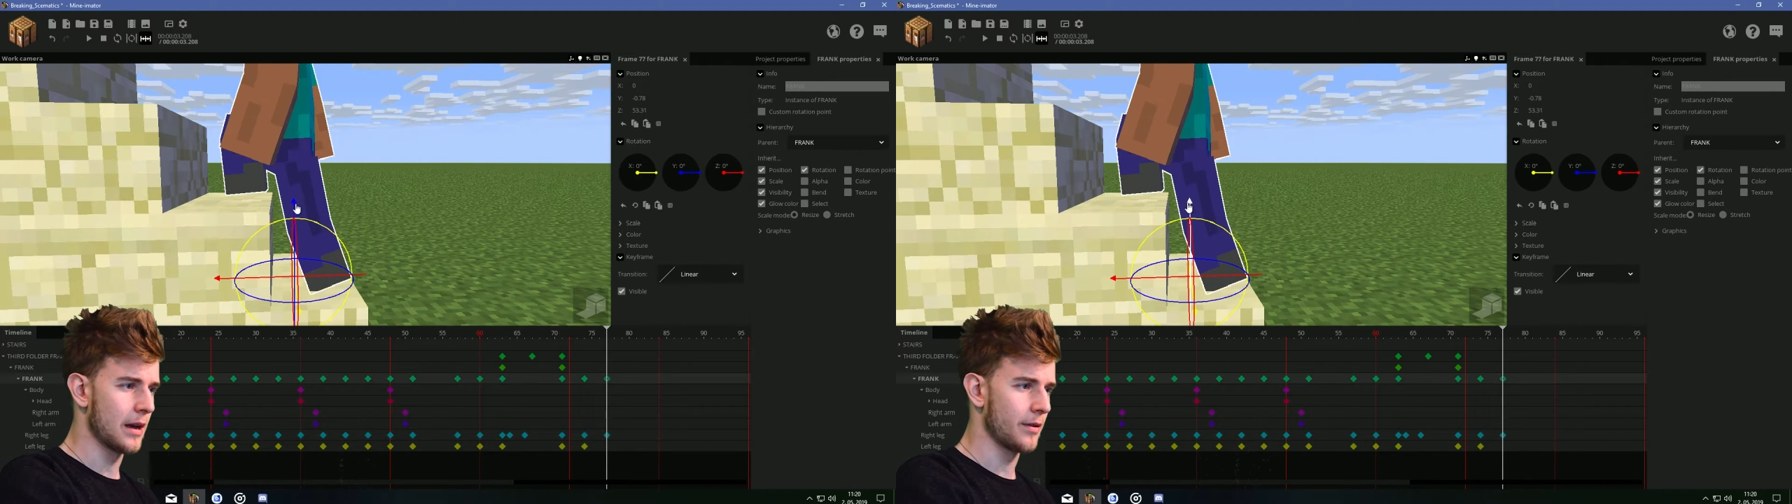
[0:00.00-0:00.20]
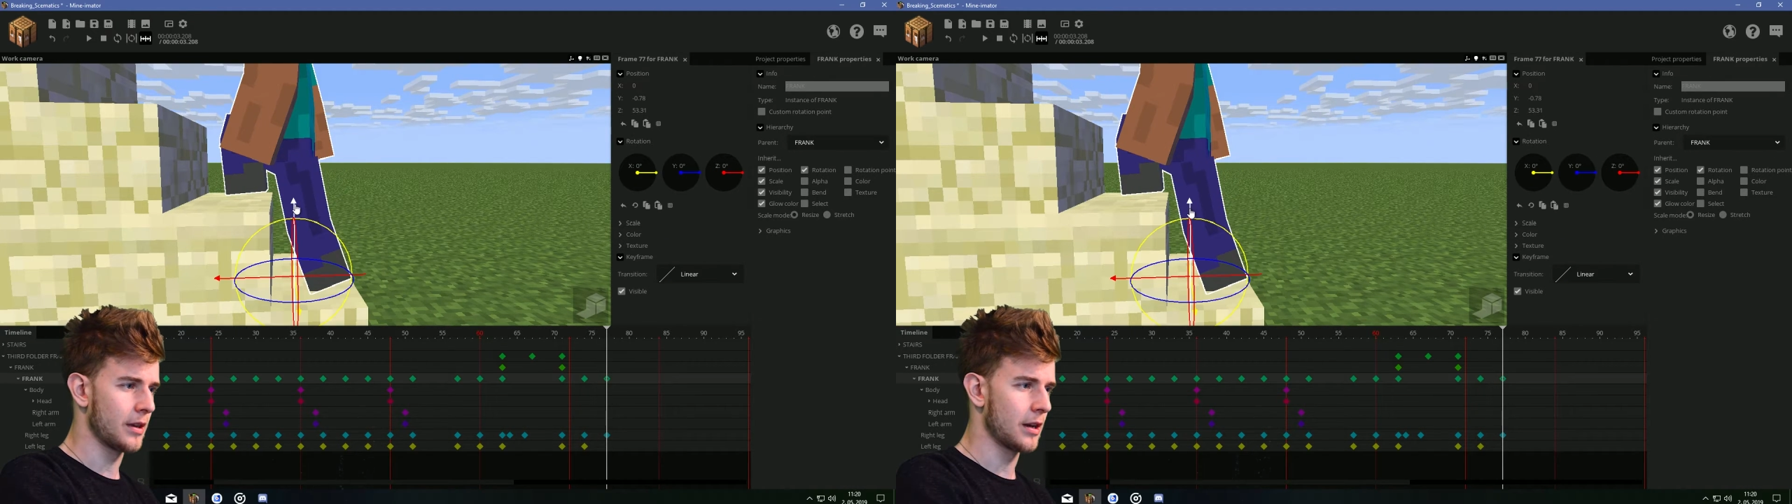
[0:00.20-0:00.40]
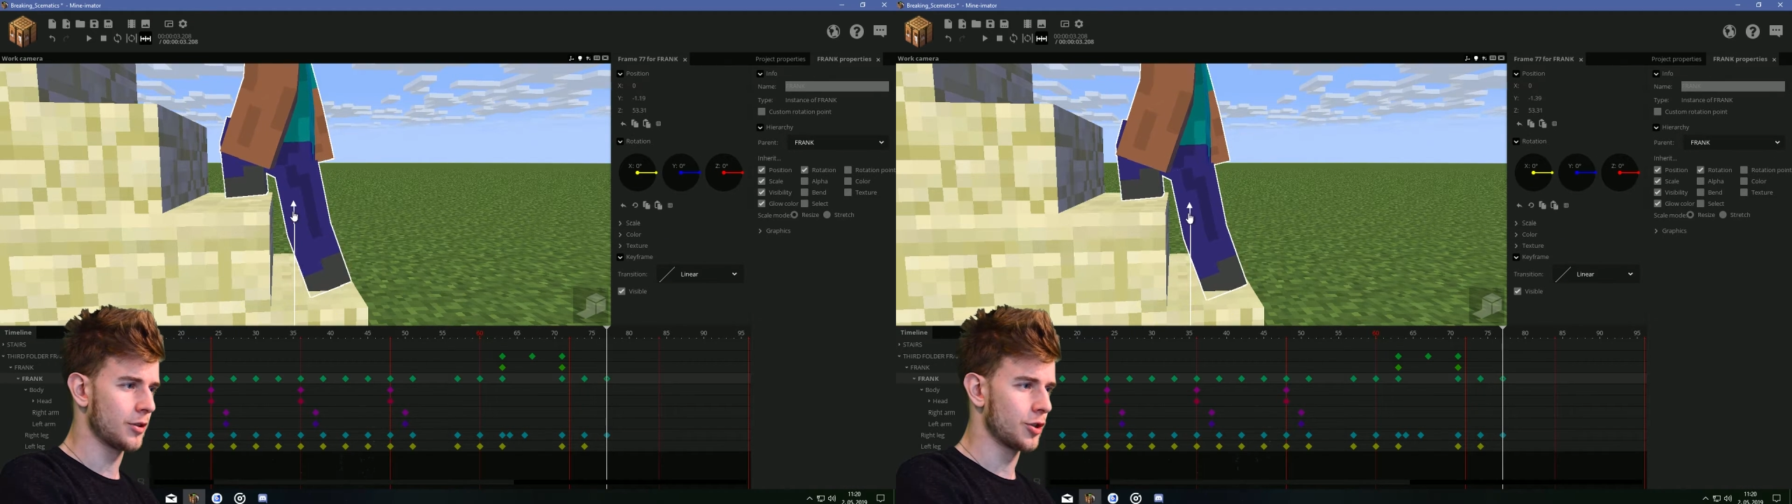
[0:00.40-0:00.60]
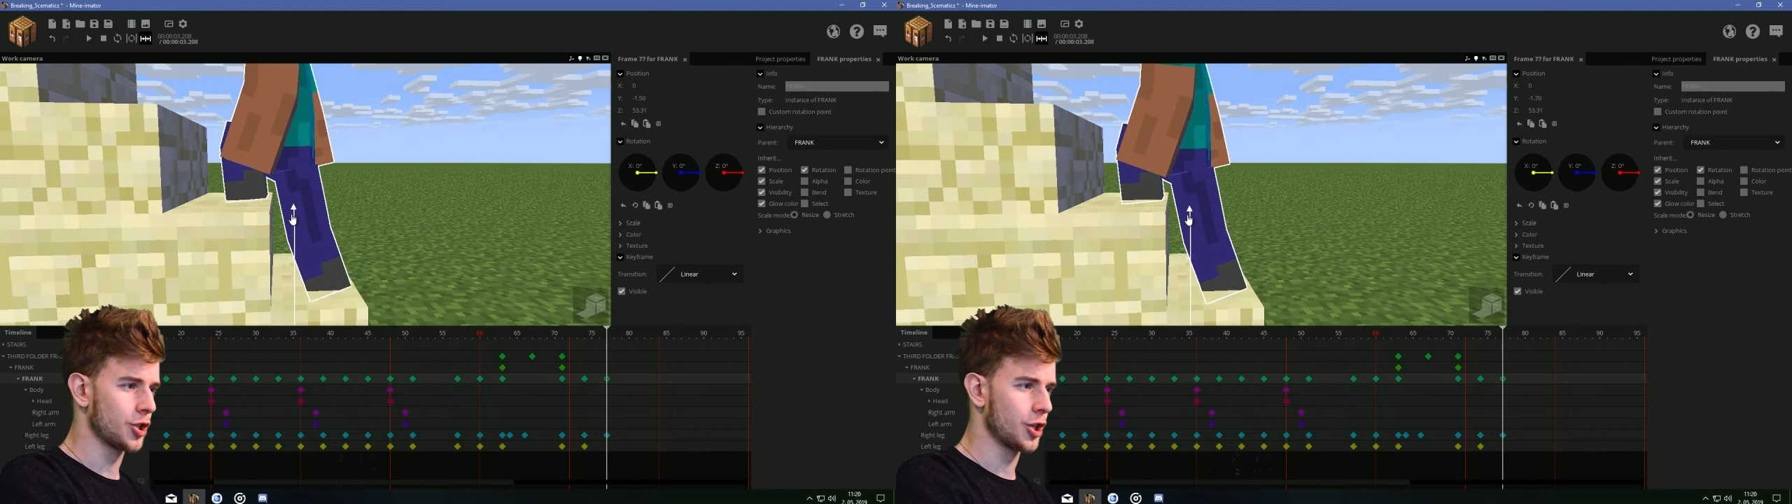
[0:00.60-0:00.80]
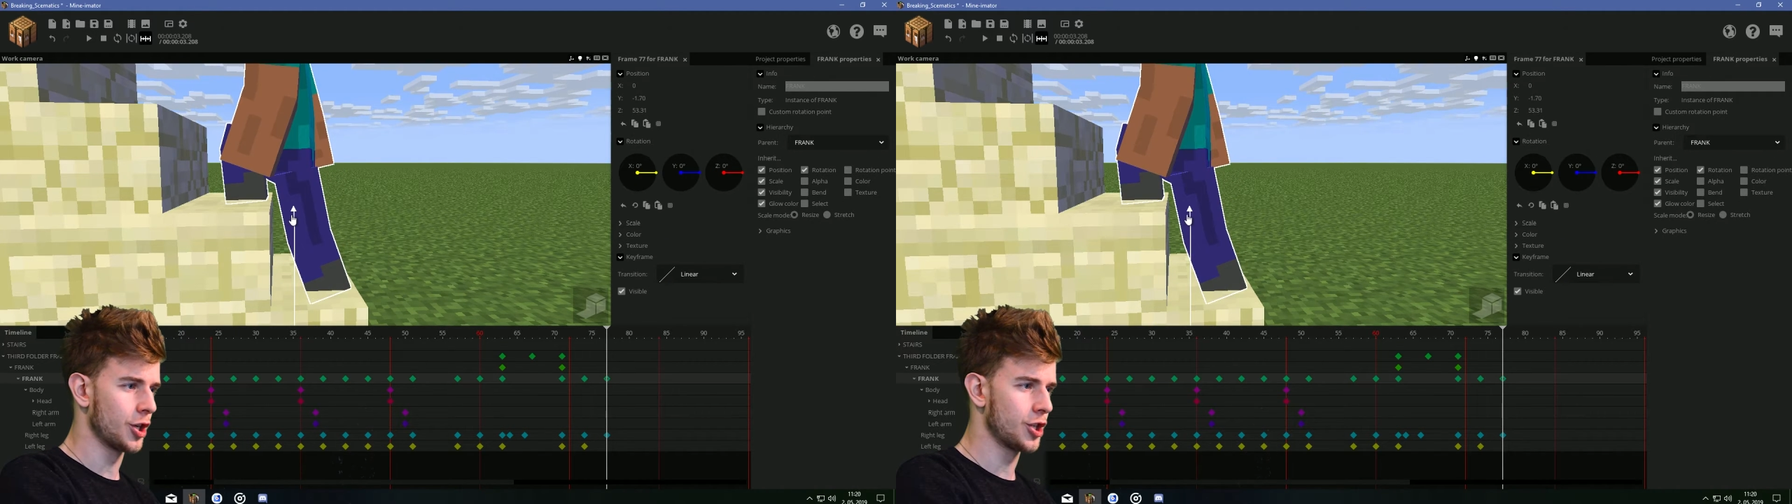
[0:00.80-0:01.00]
Now the character
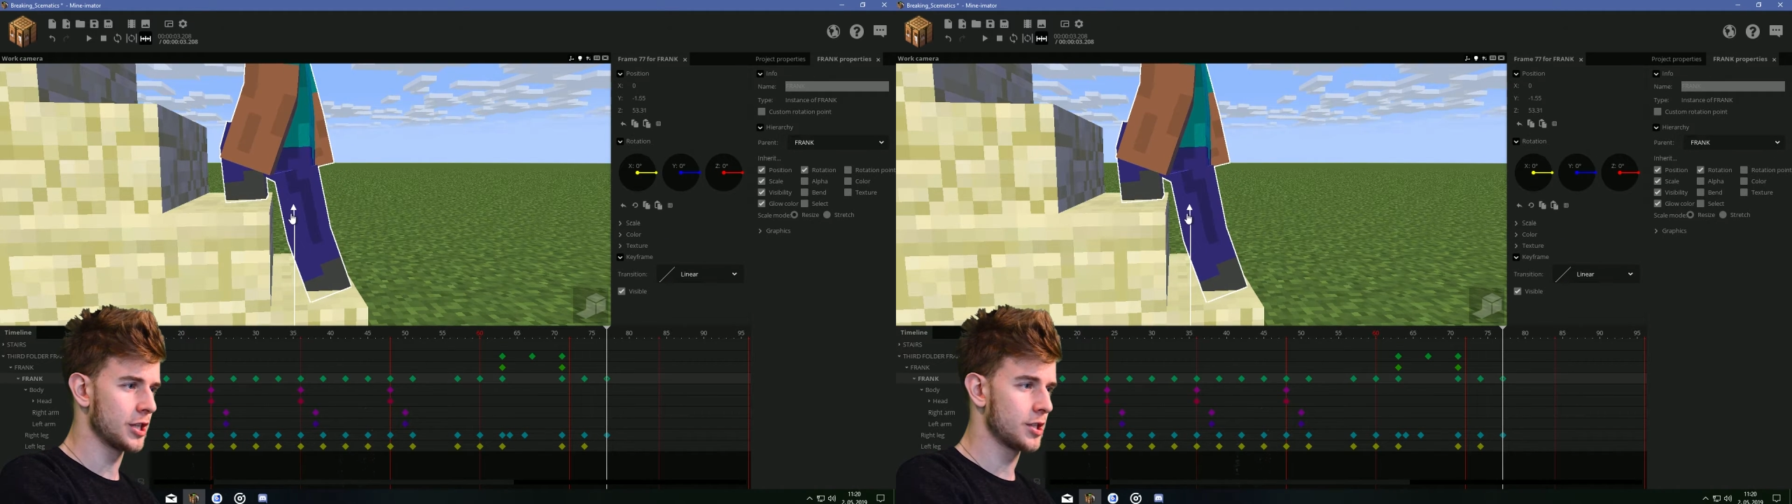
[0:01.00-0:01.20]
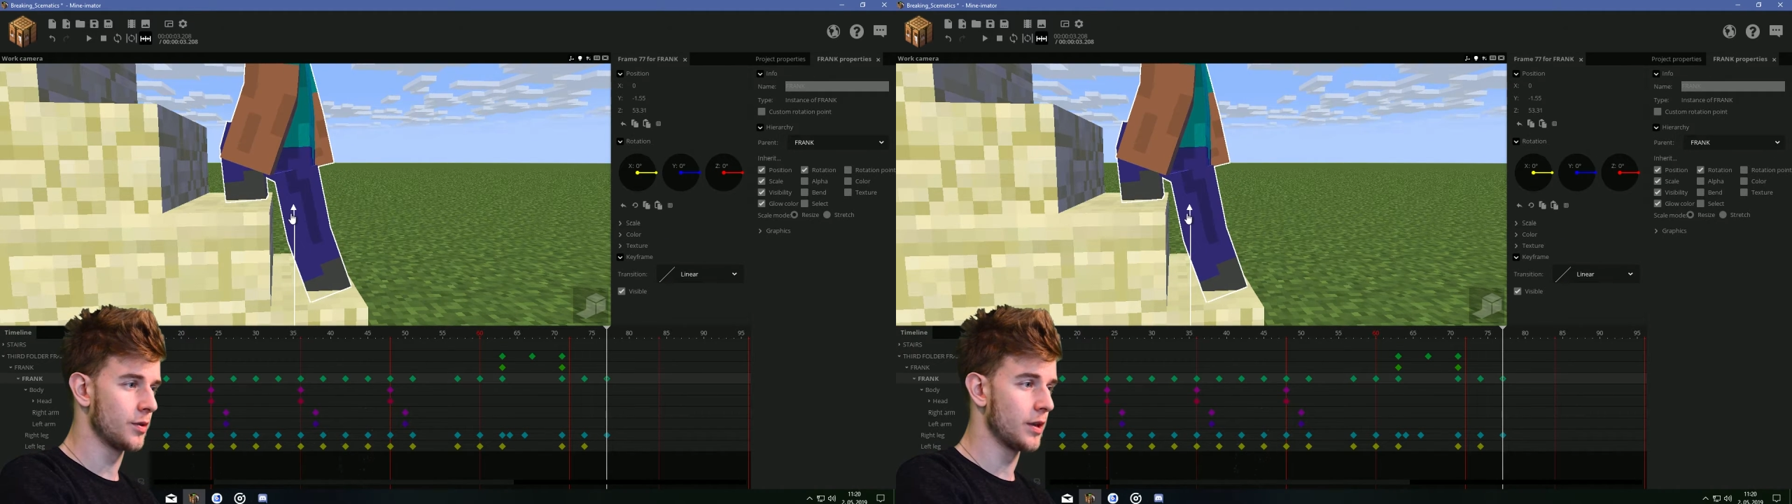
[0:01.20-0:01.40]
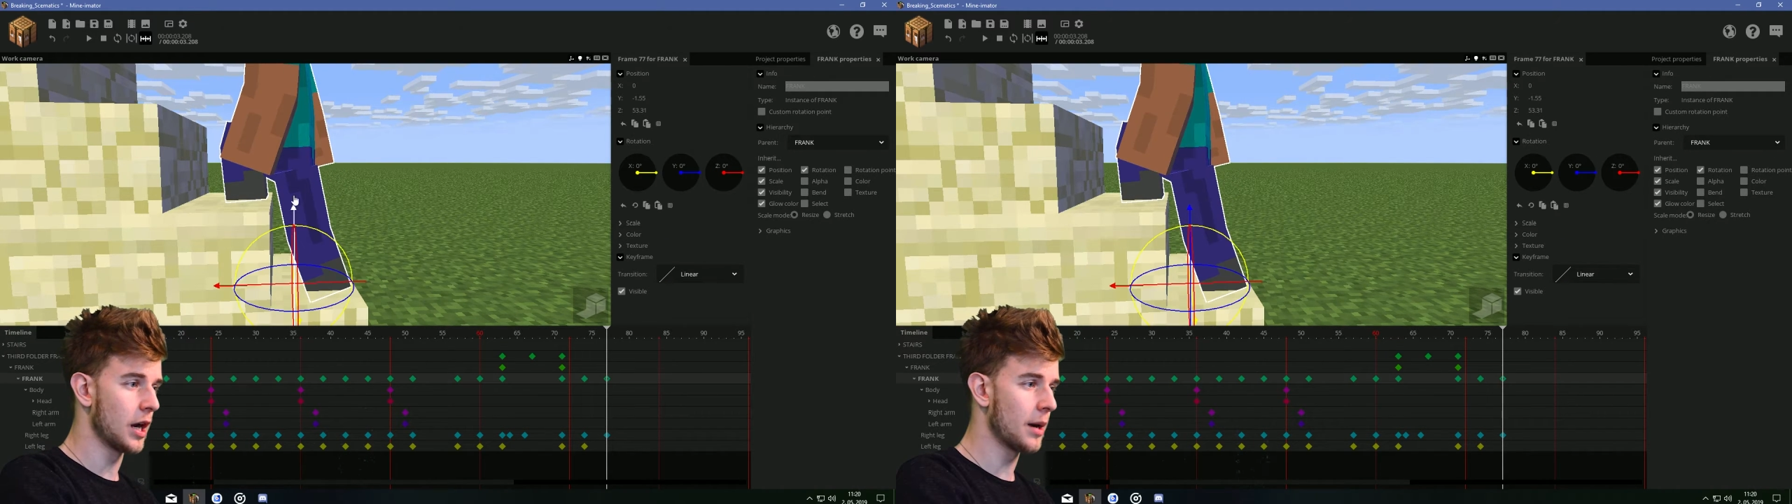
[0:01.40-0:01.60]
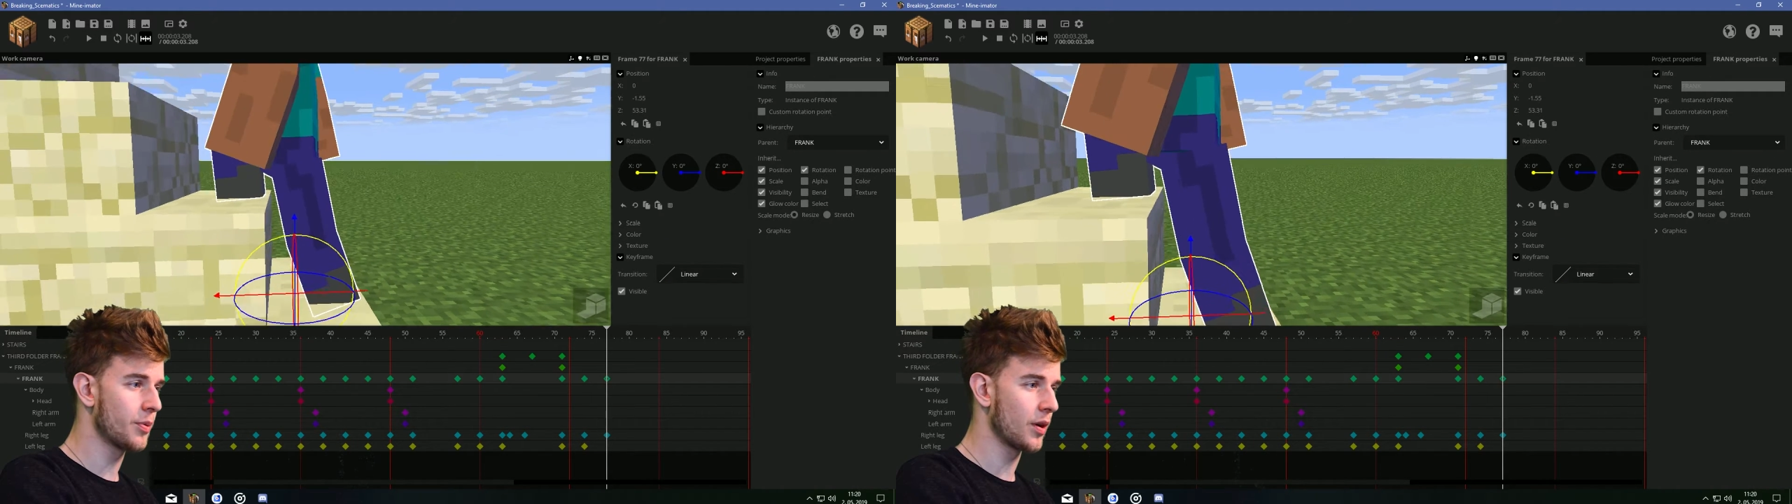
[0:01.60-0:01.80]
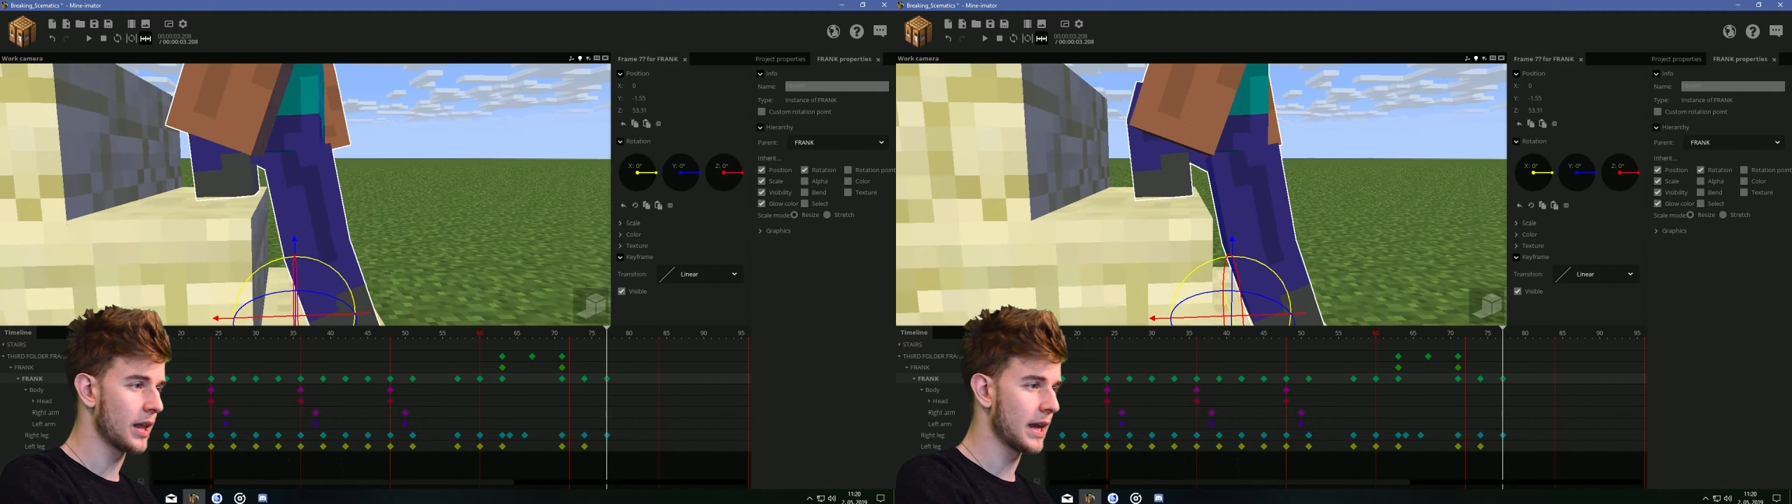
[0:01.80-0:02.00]
should adjust to the
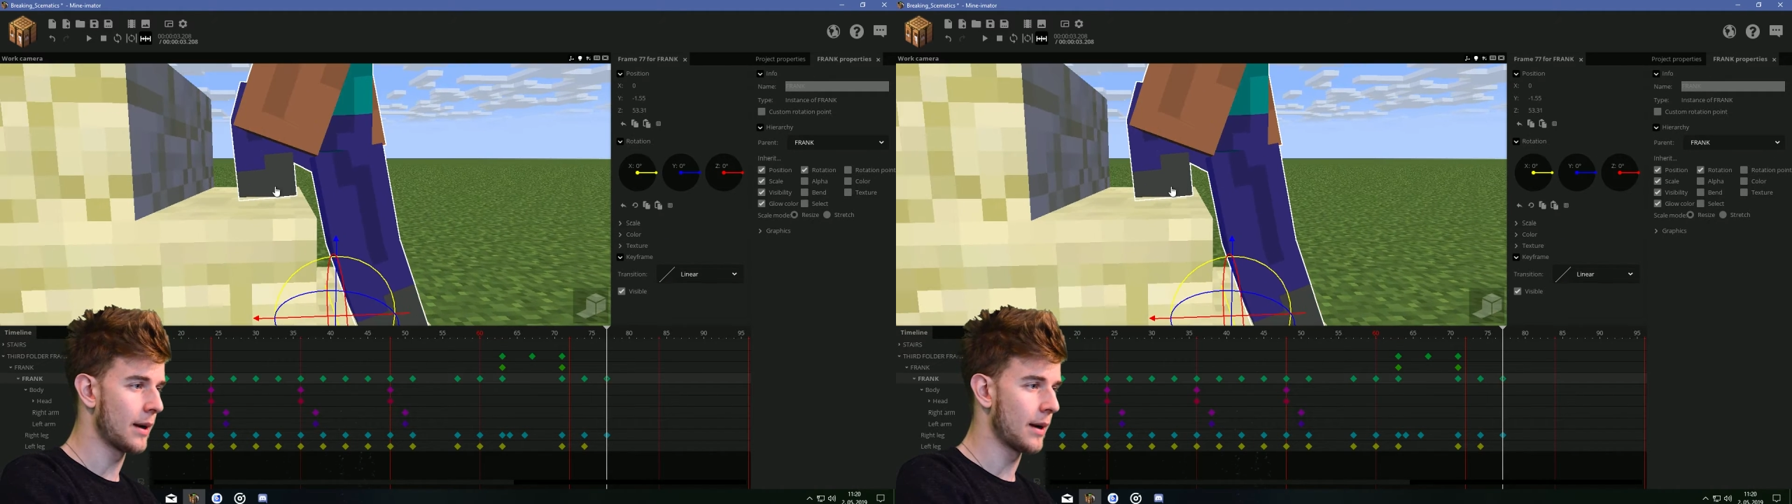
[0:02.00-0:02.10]
upper leg.